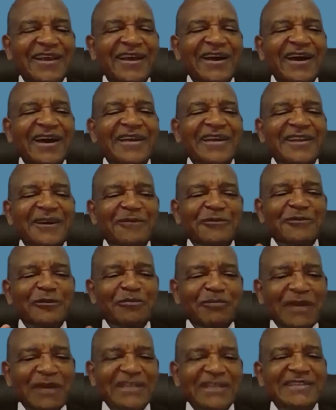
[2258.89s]
and how to
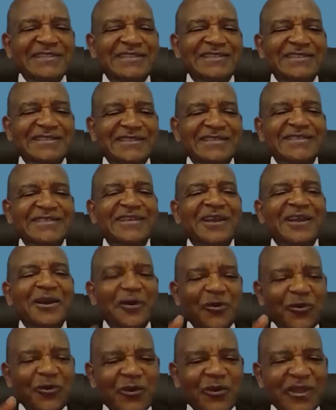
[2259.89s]
manage this,
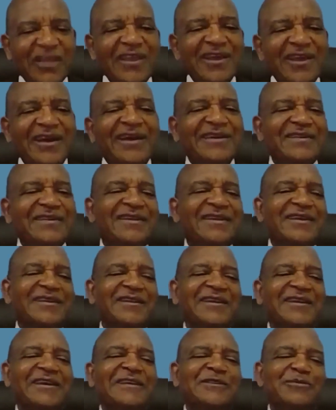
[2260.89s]
we are
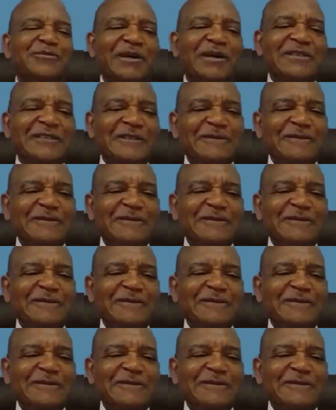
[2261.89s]
the experts.